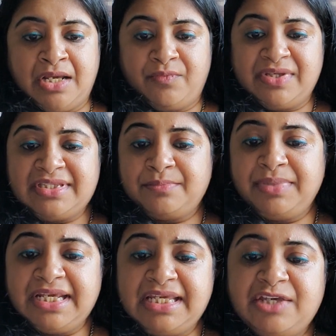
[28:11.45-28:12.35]
We
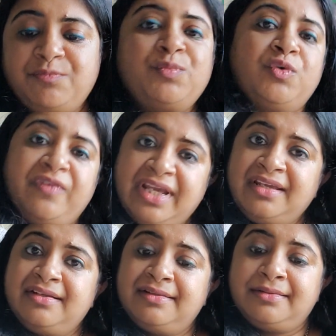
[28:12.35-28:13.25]
simply keep moving
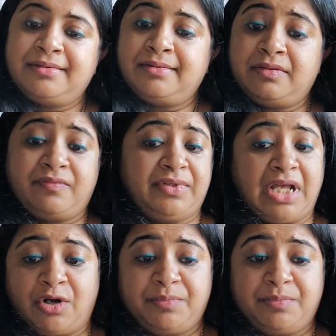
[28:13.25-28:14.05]
without